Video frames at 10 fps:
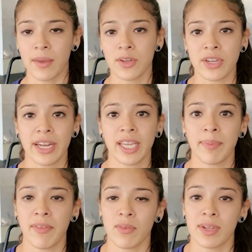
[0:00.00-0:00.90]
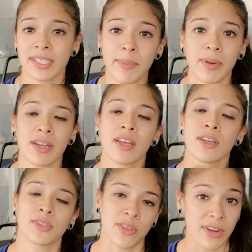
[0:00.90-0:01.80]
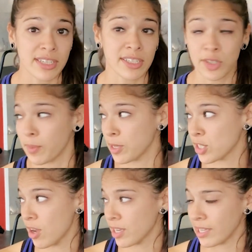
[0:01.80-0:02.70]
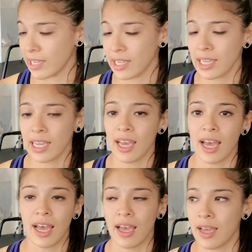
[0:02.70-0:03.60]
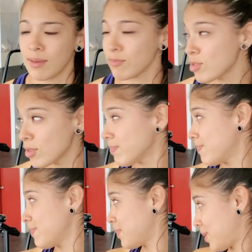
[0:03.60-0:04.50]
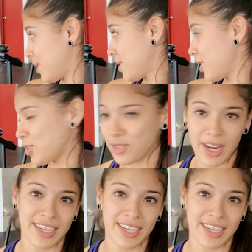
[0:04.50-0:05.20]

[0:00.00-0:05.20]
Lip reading: then we try to keep everyone separate so there isn't too much talking. Whoops, distracted.